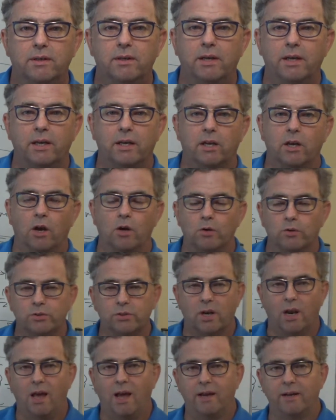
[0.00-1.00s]
It goes
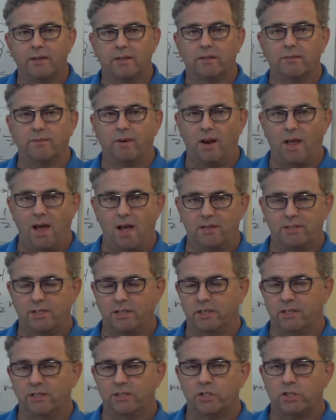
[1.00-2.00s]
like the
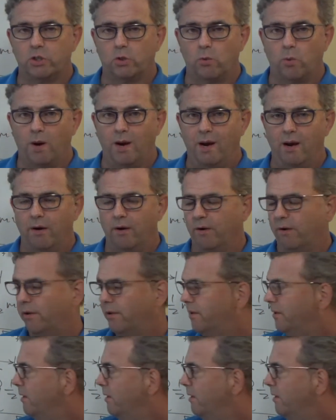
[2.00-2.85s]
velocity squared.